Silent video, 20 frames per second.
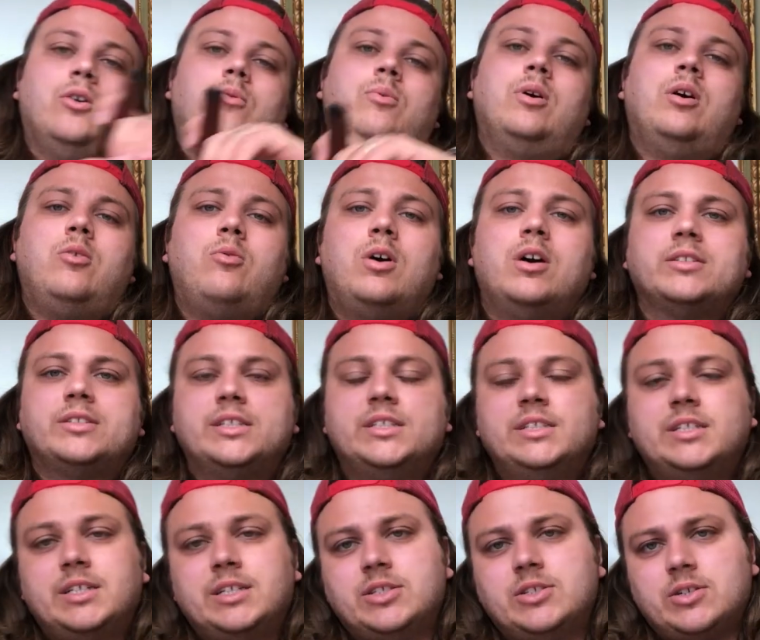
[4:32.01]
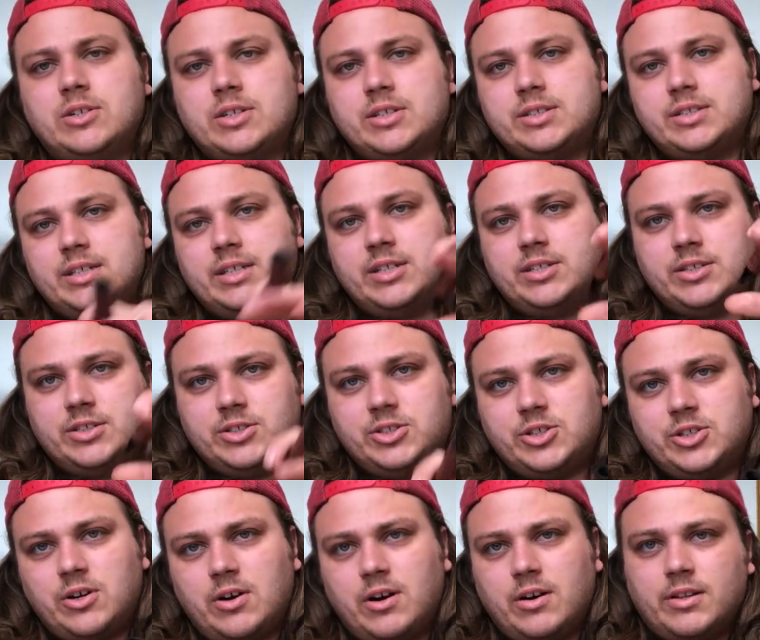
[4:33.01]
Well, I walked in the Guitar Center in
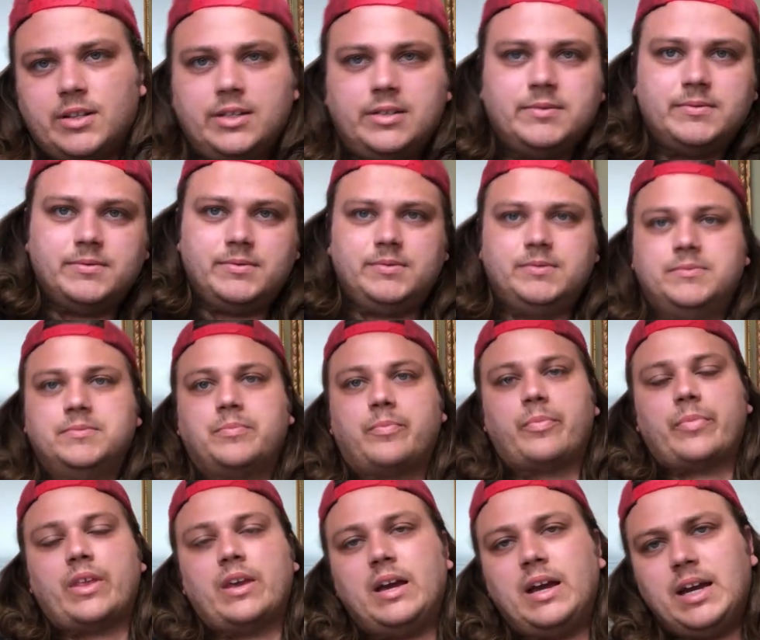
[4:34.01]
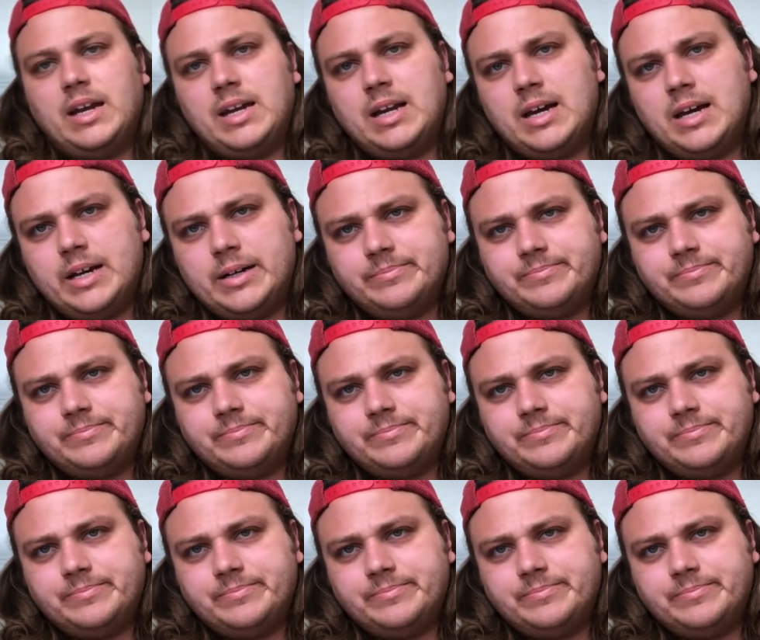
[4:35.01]
Charlotte, and